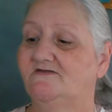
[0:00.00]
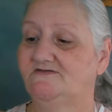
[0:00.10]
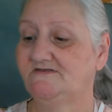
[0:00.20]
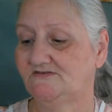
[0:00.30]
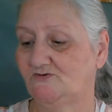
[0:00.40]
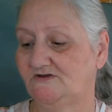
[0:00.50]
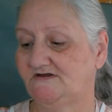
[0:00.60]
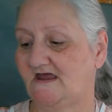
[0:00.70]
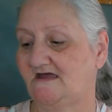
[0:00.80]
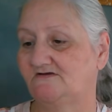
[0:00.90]
This
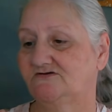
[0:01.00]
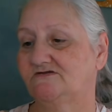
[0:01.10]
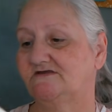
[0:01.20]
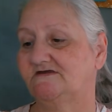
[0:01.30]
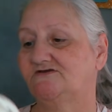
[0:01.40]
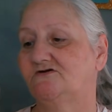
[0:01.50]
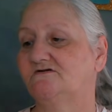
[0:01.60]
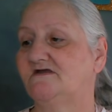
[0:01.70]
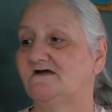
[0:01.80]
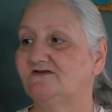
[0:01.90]
one actually
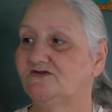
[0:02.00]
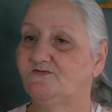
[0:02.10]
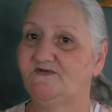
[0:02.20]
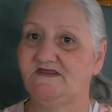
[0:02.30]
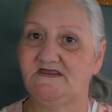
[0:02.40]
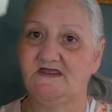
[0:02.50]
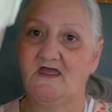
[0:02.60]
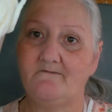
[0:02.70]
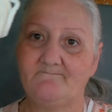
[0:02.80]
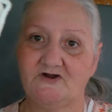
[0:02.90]
turned out to be
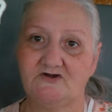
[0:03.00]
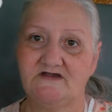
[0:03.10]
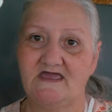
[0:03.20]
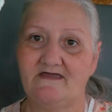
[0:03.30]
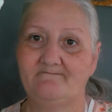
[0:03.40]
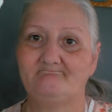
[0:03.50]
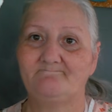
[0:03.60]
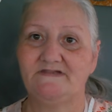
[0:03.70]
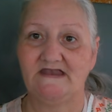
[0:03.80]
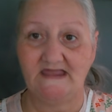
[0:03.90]

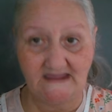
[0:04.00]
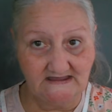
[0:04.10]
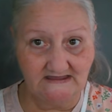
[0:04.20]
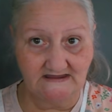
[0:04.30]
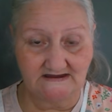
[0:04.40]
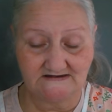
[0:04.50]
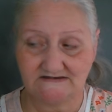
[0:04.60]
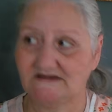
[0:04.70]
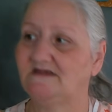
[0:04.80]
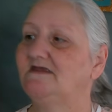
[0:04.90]
Bernat
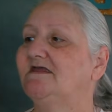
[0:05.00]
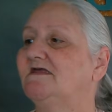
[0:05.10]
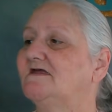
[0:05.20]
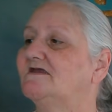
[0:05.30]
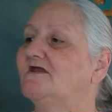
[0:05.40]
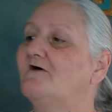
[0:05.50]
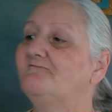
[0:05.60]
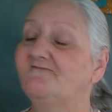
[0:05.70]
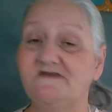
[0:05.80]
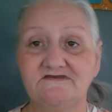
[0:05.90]
Blanket in
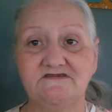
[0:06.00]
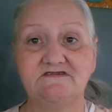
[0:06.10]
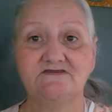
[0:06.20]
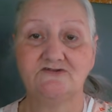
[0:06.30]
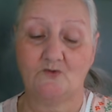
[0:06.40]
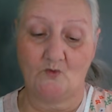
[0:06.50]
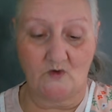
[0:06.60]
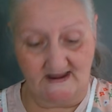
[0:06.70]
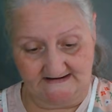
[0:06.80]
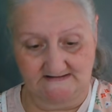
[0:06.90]
vintage
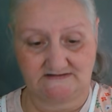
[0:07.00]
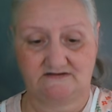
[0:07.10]
white.